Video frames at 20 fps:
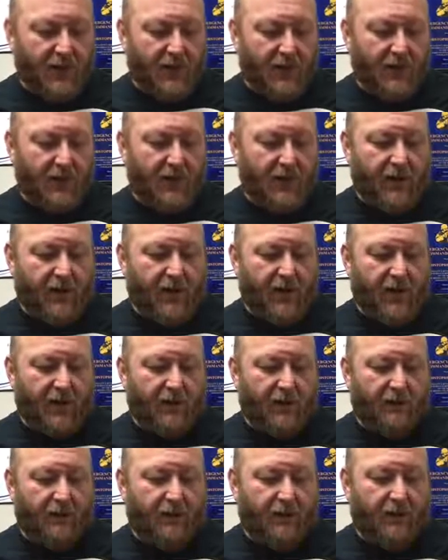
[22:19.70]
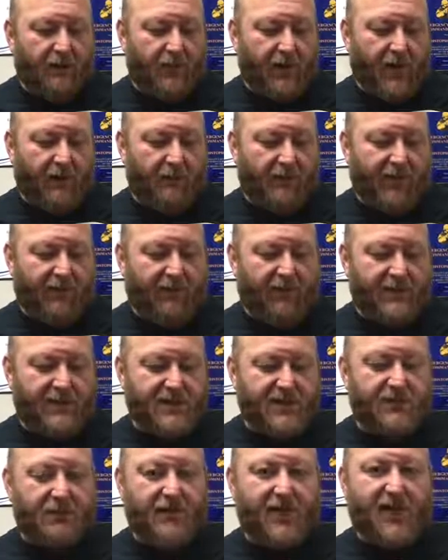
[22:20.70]
and I believe
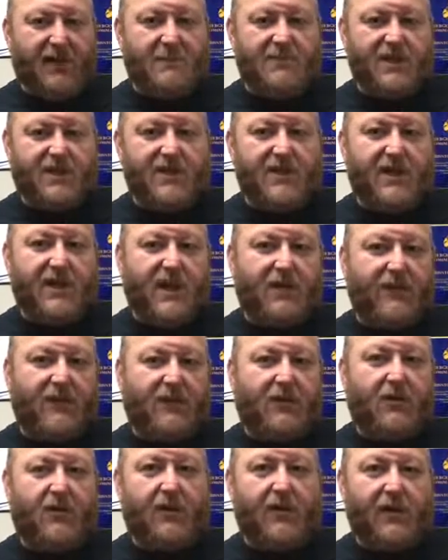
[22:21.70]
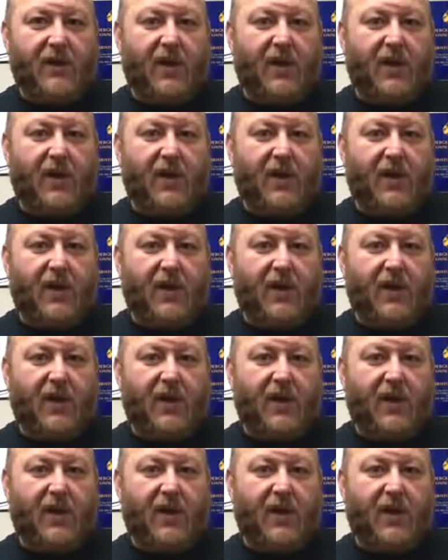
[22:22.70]
that's either the M16A4 or